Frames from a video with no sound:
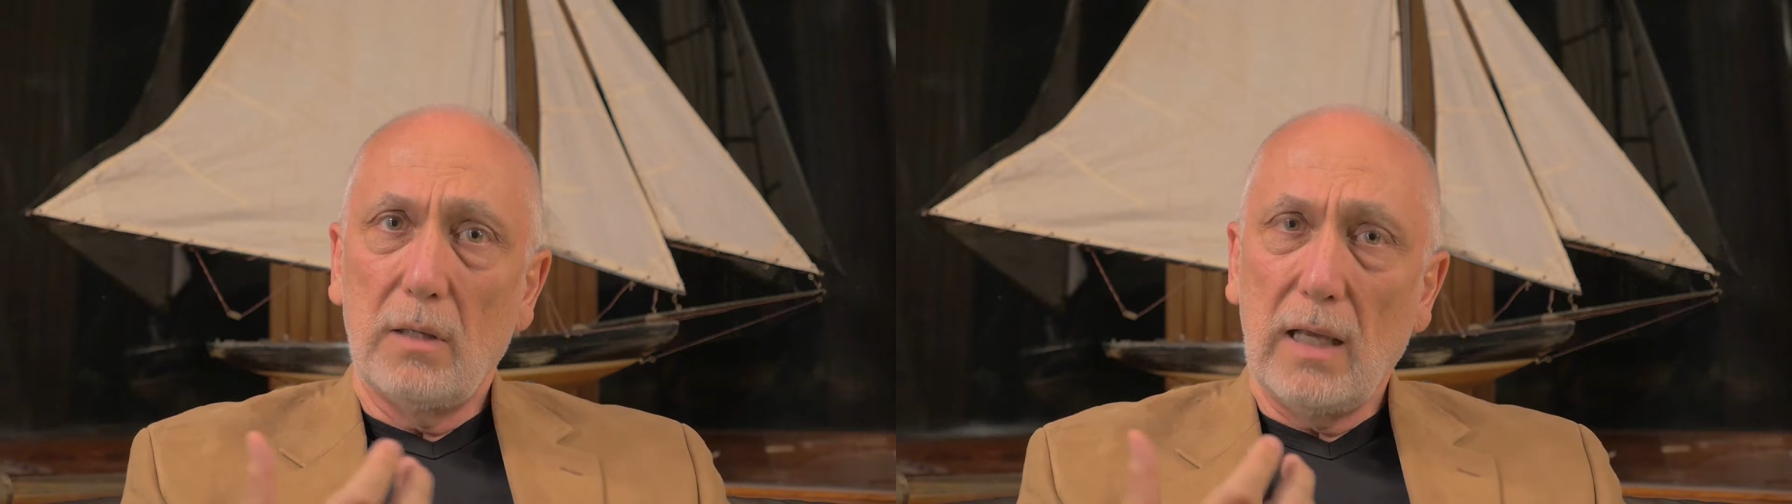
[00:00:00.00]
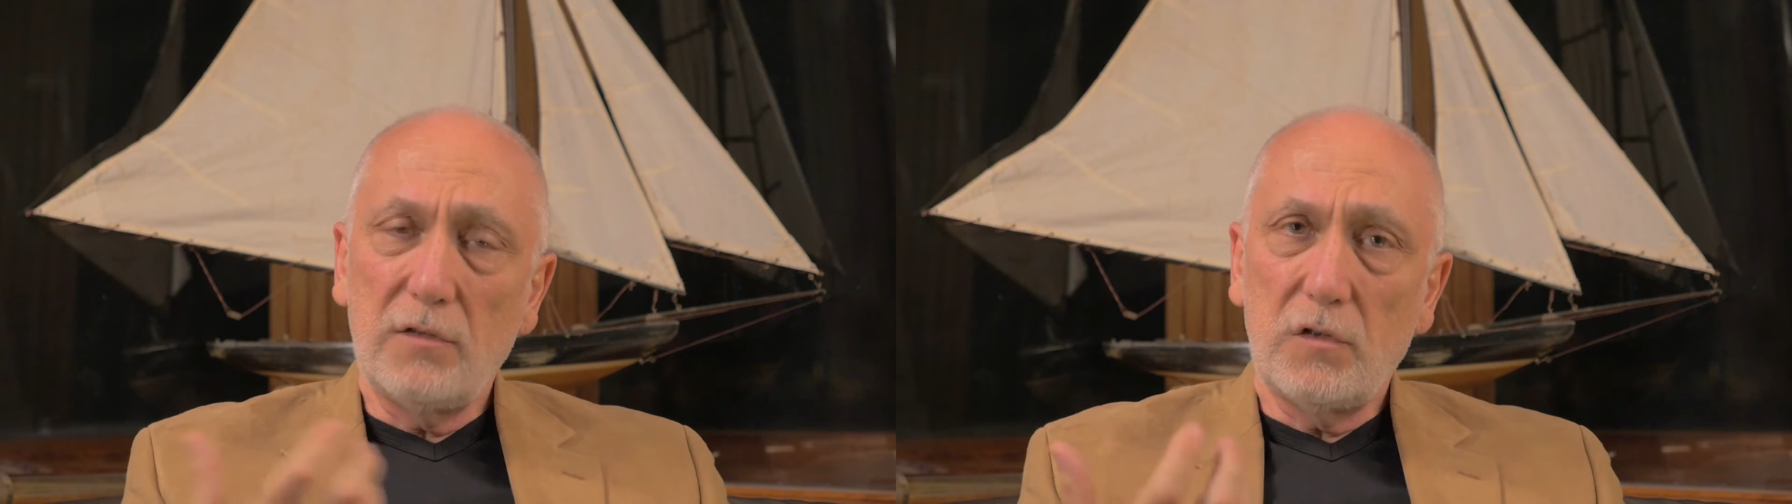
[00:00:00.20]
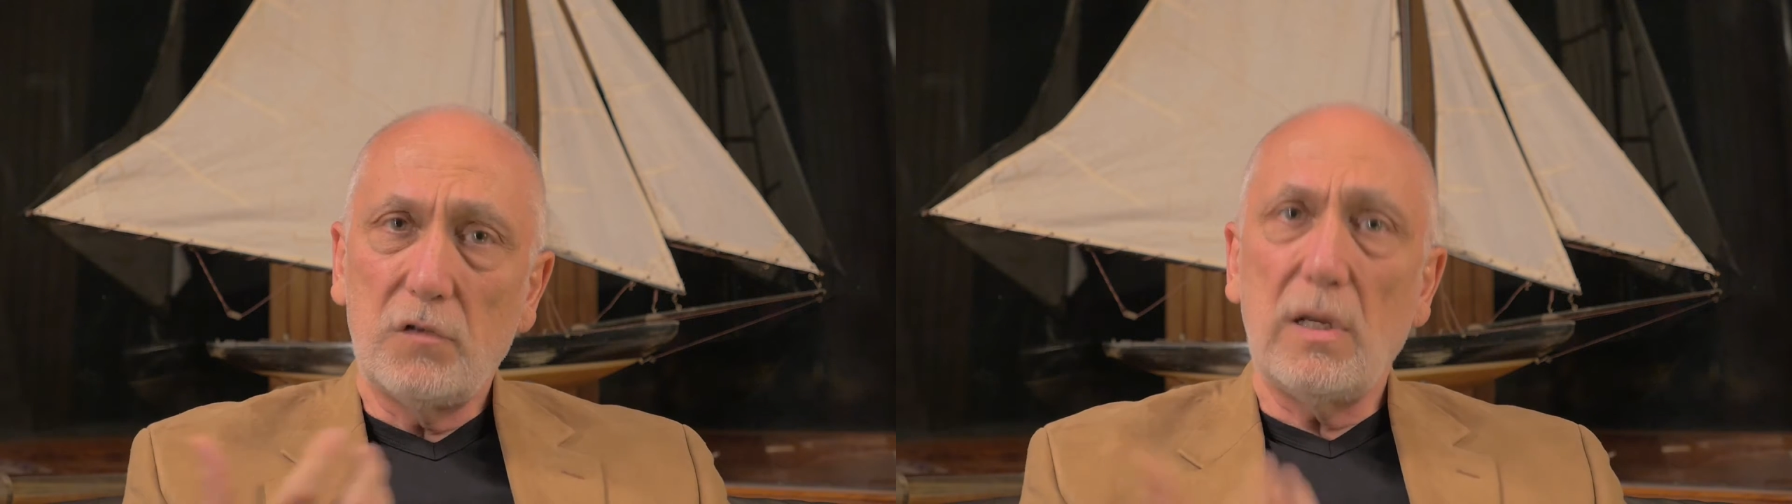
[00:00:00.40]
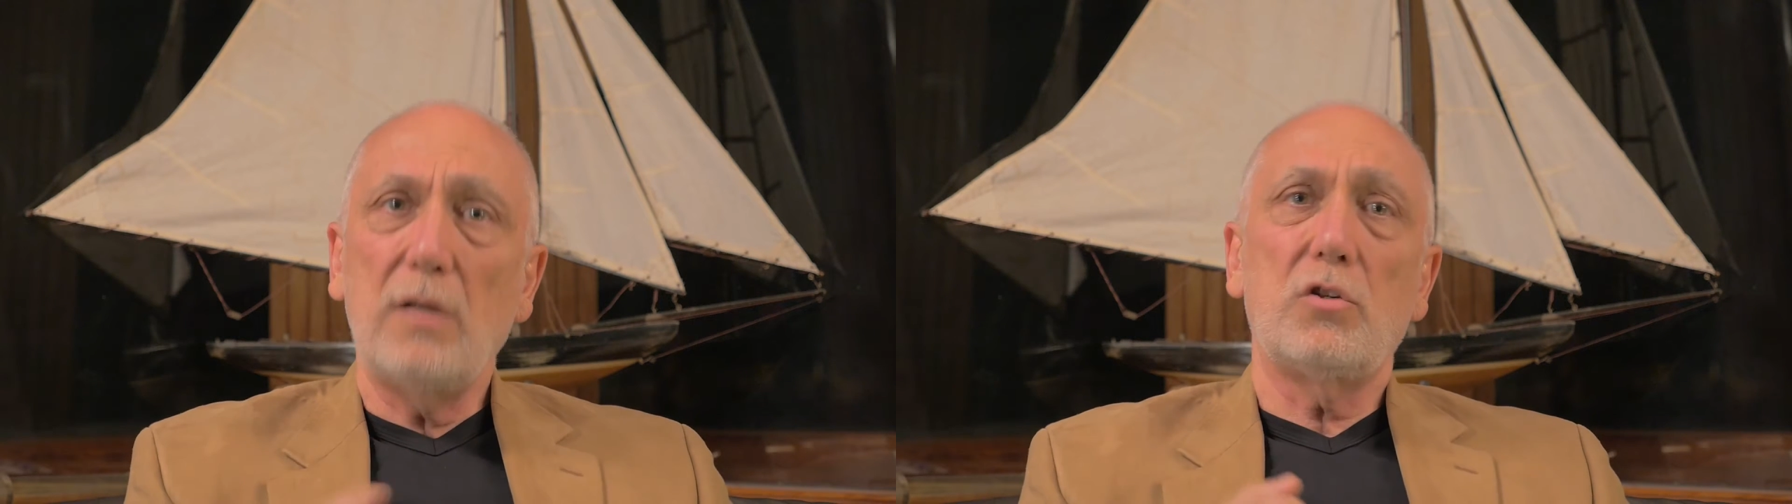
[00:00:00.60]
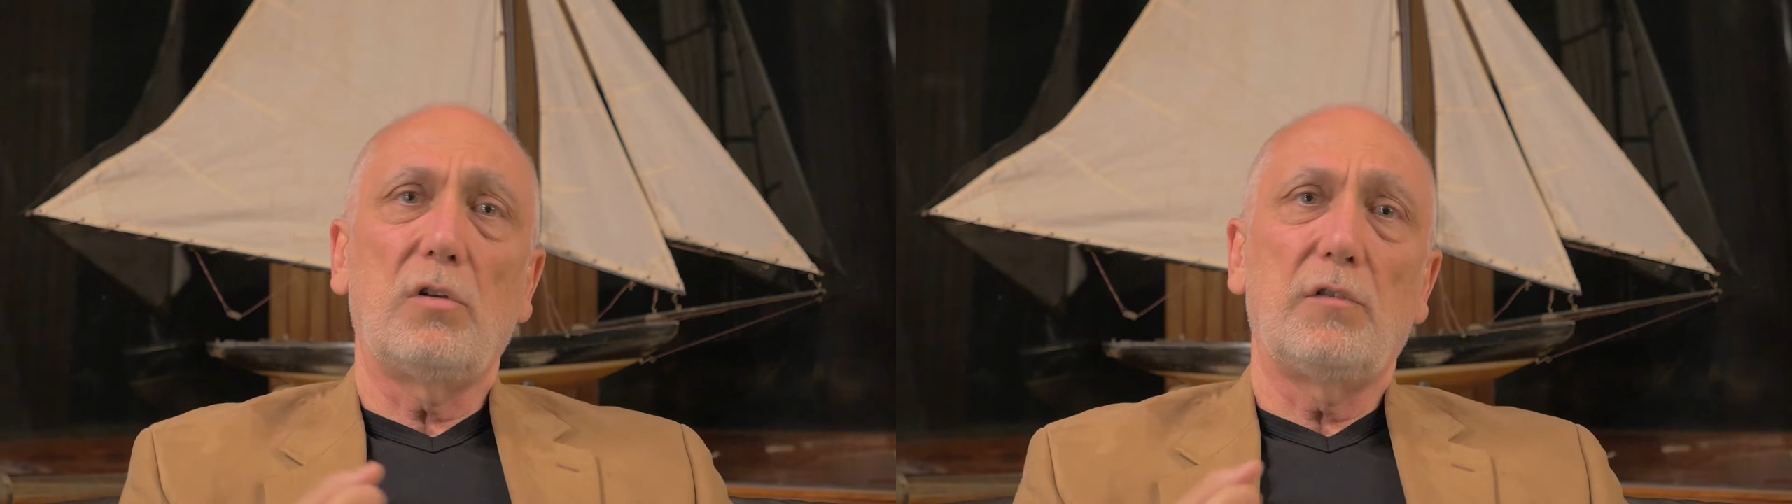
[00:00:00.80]

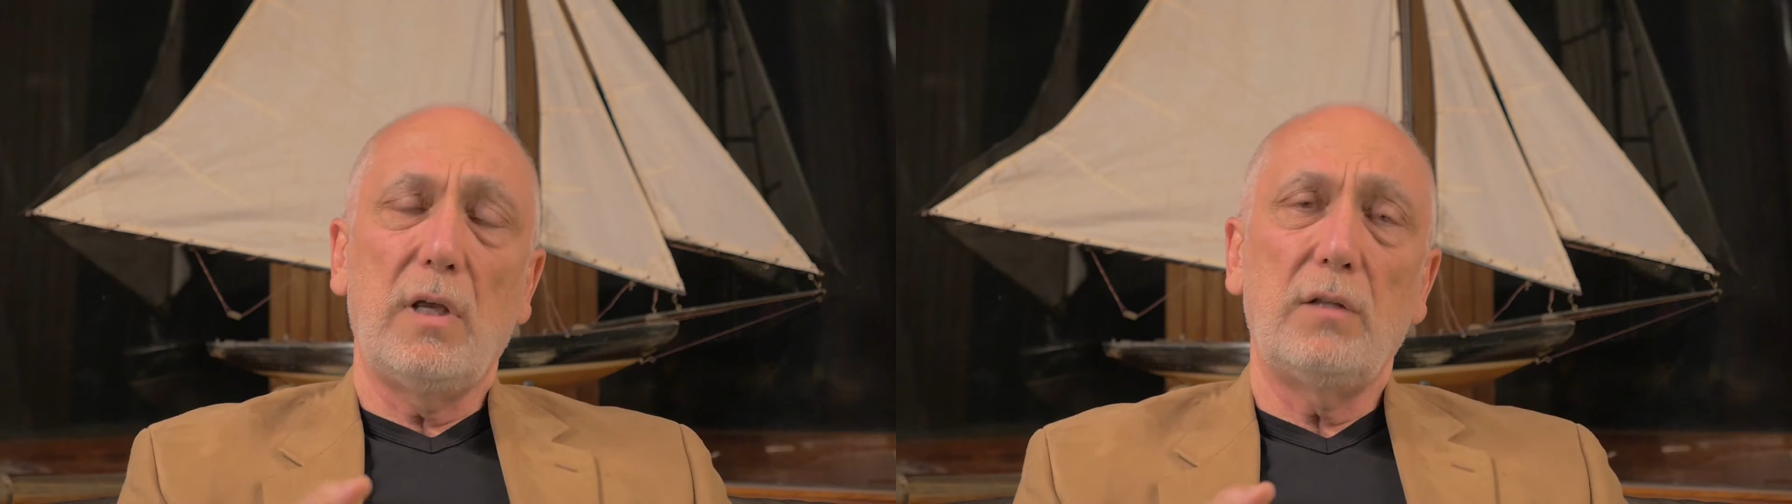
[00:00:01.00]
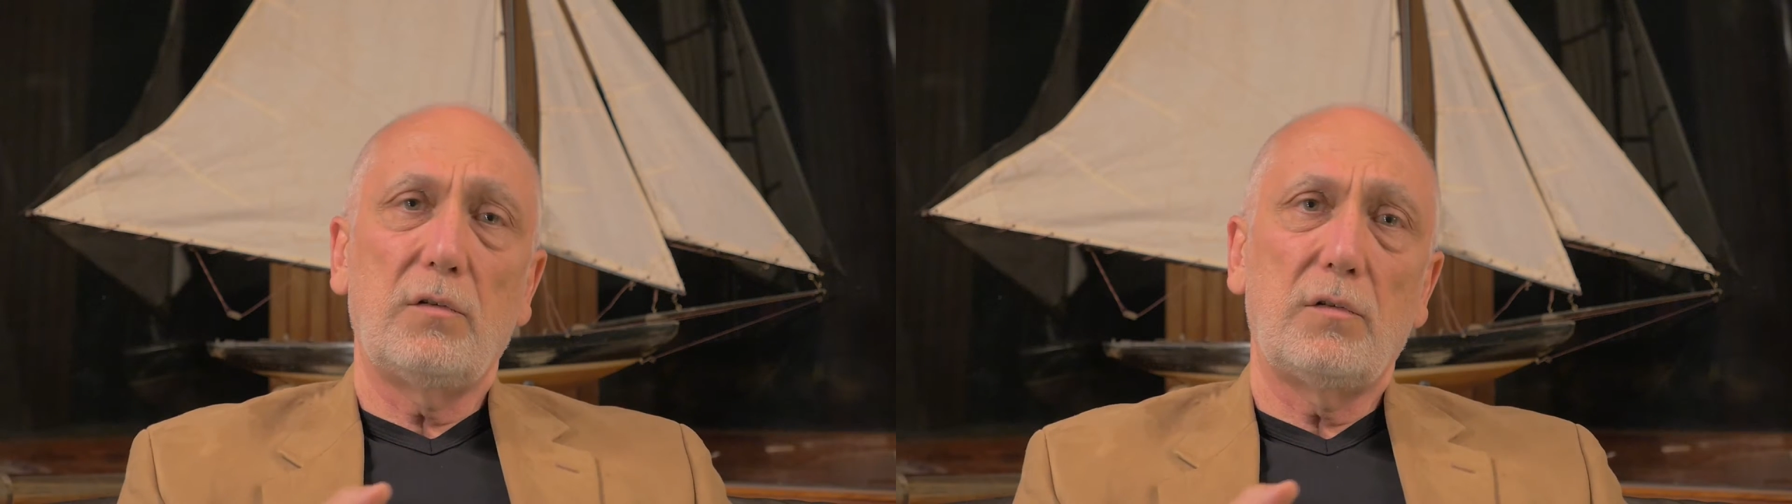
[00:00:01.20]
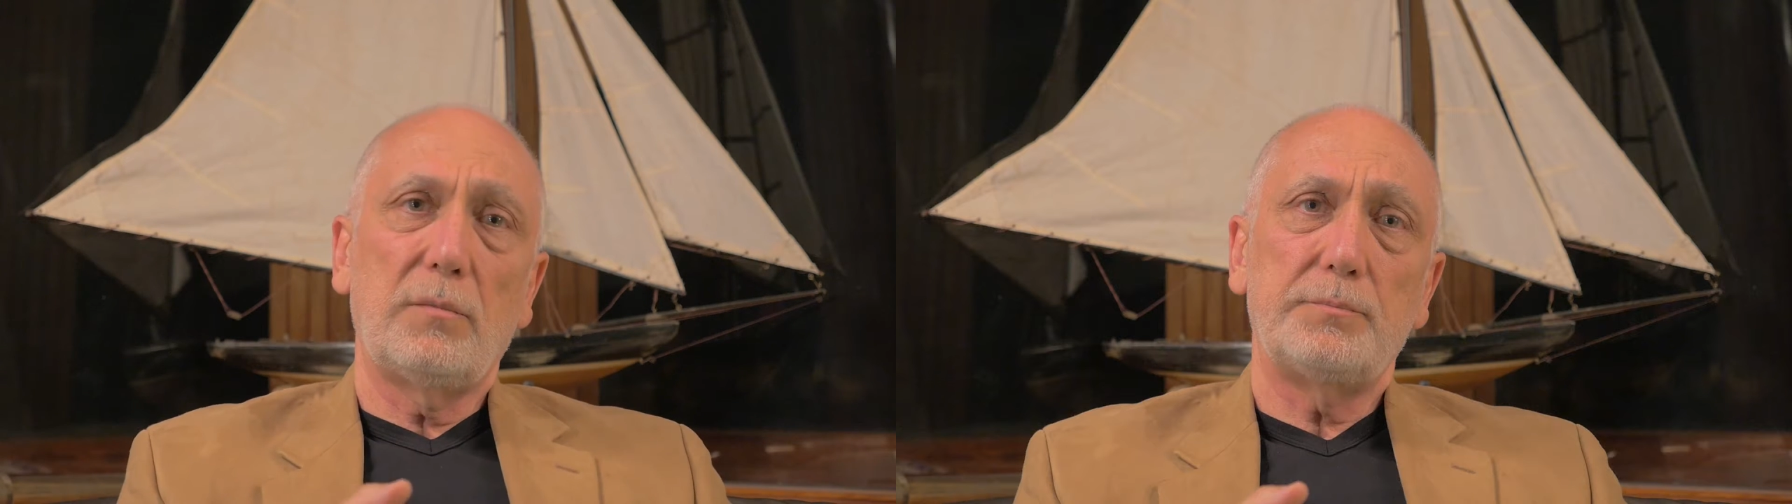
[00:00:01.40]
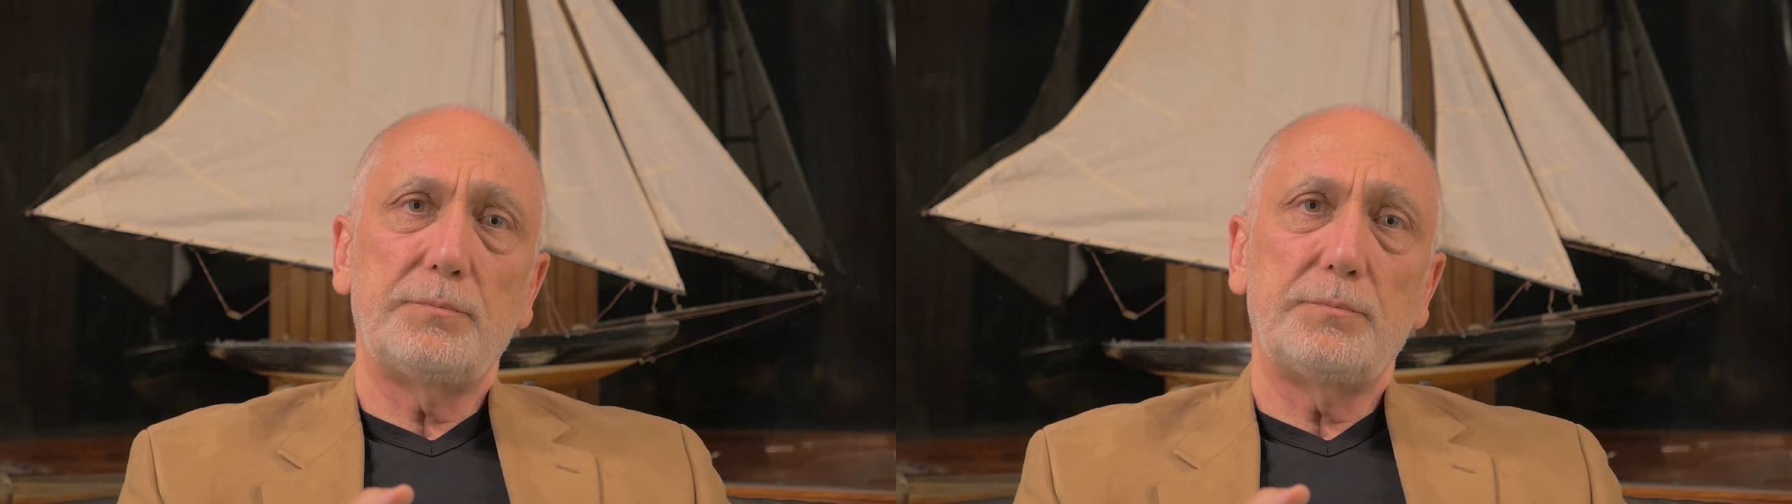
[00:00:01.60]
existential sense.